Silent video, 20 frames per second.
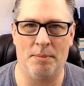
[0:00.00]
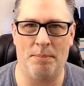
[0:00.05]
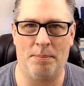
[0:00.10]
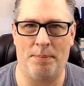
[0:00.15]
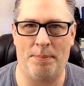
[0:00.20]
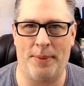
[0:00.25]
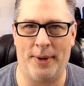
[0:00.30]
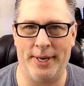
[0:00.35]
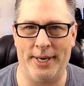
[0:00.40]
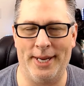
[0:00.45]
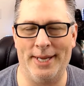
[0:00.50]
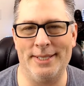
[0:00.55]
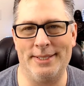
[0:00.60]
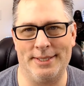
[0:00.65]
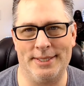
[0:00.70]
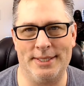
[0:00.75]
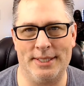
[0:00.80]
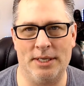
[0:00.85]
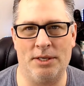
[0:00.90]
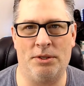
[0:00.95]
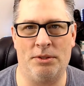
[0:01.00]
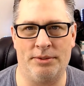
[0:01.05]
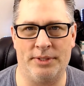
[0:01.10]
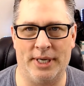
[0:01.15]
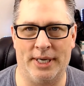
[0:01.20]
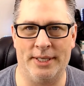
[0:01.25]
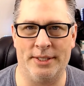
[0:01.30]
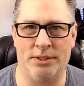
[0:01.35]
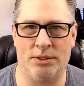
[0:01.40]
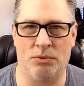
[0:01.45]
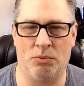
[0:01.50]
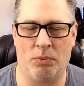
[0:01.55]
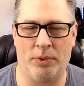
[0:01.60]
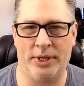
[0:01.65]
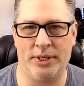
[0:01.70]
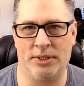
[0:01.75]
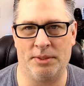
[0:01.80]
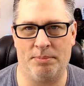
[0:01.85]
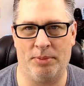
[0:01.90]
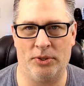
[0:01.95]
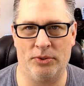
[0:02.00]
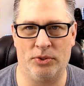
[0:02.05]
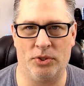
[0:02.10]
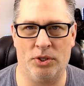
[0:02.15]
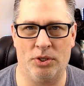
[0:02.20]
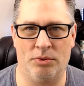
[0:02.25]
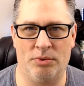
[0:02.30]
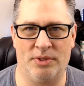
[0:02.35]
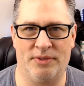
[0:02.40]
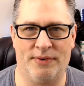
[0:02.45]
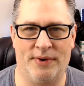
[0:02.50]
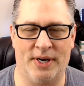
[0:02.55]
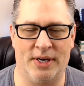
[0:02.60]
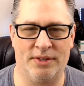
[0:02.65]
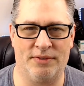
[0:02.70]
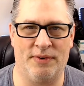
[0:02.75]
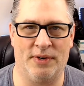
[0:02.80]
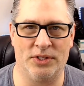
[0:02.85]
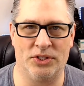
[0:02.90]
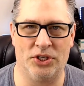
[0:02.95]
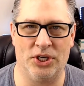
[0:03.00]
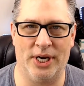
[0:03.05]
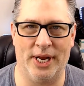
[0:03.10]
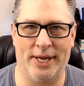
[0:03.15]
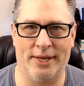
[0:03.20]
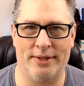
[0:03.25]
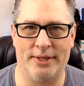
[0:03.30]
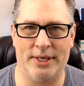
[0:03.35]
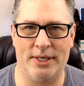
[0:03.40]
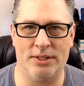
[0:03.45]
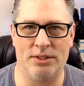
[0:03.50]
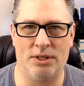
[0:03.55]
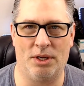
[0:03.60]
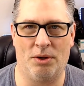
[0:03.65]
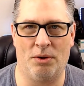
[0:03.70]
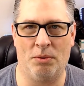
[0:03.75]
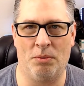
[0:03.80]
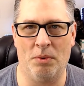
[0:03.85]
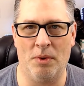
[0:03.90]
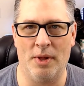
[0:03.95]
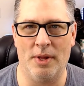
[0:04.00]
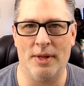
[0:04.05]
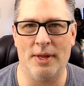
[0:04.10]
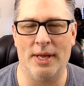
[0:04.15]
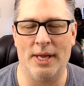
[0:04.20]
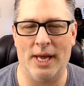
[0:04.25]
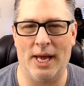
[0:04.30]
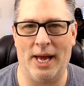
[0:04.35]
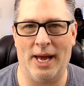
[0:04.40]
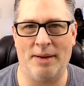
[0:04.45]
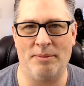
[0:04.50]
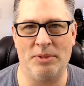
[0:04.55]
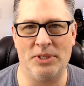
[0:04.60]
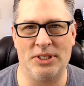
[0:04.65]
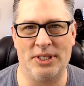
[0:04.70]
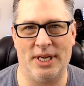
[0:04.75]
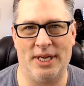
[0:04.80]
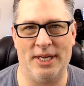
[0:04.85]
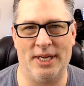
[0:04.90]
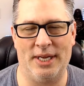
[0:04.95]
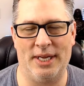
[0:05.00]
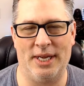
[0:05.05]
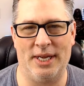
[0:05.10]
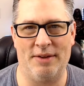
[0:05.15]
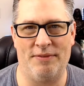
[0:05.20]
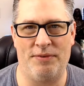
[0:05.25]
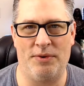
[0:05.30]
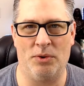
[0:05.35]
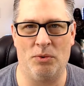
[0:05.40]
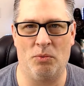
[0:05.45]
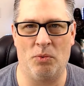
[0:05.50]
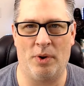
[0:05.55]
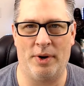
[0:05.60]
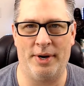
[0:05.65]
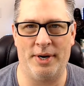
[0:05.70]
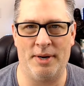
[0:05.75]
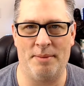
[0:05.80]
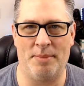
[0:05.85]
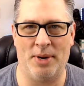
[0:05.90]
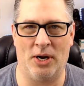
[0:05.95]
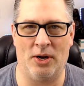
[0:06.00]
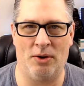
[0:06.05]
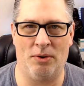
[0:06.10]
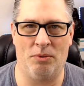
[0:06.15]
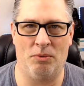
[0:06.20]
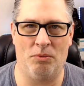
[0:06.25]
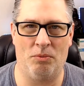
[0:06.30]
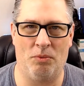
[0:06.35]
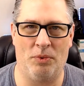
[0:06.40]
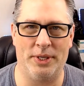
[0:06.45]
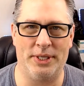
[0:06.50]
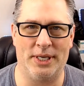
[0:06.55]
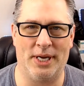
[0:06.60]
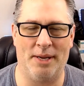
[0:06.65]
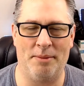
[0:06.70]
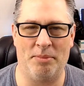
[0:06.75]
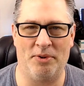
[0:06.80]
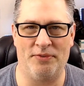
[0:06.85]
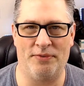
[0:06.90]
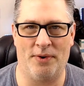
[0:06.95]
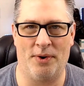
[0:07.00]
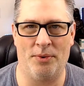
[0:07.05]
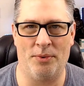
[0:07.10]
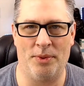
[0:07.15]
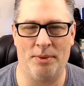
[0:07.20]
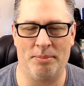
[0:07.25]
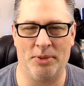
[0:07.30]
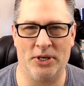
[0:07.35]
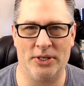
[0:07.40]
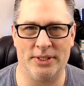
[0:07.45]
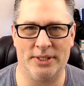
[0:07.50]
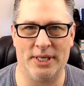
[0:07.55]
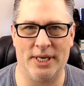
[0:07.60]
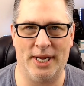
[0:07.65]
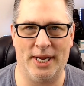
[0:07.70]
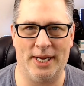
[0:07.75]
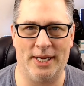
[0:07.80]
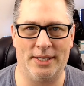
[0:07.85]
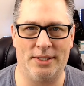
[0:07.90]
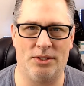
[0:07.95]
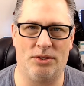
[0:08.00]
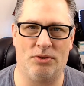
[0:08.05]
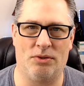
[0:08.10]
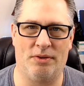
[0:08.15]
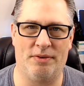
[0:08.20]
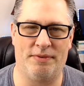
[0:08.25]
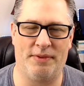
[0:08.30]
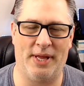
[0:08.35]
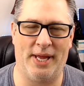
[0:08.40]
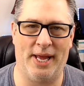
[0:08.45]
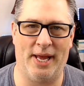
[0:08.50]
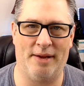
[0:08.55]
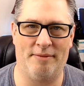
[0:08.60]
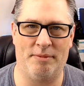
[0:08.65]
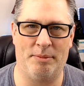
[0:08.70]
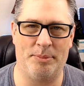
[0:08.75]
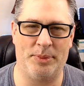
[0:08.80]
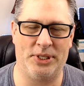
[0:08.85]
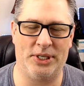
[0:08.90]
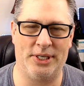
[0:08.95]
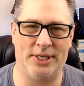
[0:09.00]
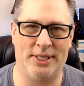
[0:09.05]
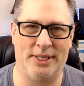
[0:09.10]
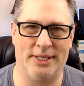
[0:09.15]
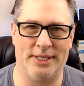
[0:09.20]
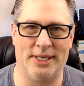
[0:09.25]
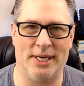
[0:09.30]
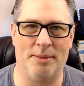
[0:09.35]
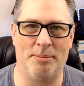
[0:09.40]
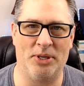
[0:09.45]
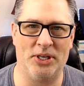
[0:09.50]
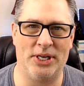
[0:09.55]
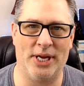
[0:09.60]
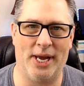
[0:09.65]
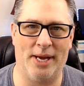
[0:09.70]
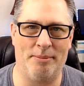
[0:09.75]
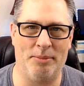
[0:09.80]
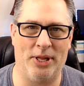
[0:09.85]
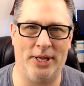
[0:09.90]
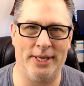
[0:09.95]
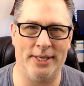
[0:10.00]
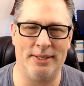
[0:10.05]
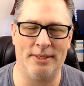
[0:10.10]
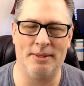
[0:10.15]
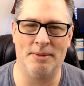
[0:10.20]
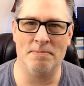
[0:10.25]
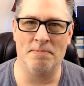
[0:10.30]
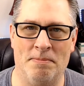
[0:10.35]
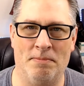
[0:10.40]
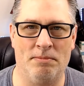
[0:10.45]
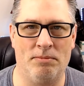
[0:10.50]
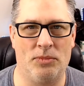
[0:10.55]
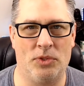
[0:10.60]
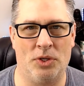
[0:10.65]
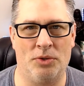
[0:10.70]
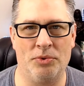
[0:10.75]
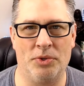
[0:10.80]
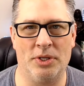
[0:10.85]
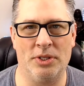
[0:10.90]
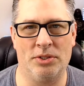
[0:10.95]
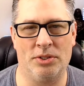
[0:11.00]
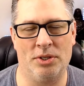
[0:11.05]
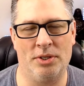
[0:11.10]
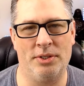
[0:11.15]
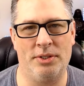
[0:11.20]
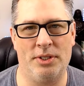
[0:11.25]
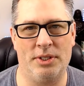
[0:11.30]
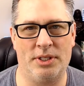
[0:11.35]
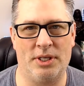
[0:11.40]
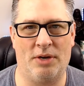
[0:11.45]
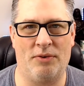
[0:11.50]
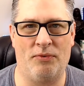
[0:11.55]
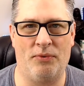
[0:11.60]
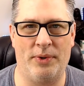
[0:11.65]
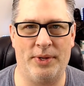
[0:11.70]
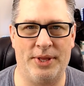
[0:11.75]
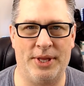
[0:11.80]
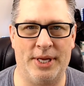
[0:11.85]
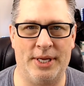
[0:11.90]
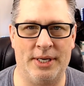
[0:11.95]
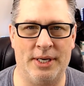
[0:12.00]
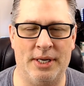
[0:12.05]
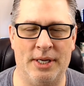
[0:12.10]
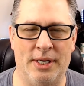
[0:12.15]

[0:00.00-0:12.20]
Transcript: but it still does what it's supposed to do as far as functionality. So I would say, if you're worried about what type of phone the person has, or if they have a particular type of tablet, don't concern yourself with it.